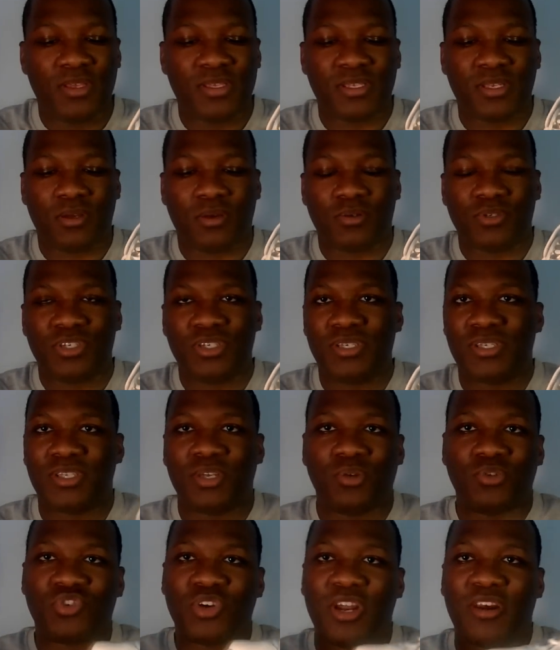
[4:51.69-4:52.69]
So she's
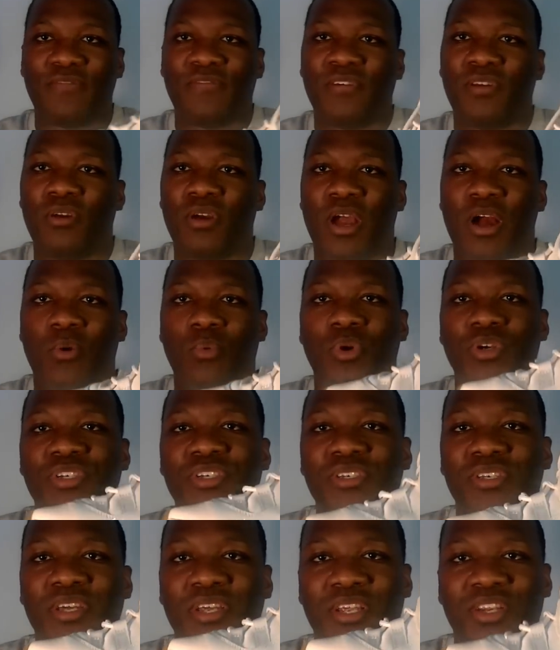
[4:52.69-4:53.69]
still trying to figure out what
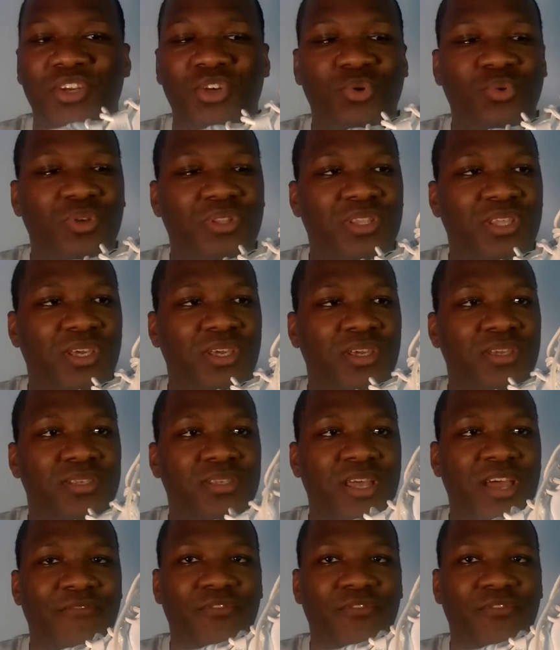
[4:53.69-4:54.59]
she's going to do with these.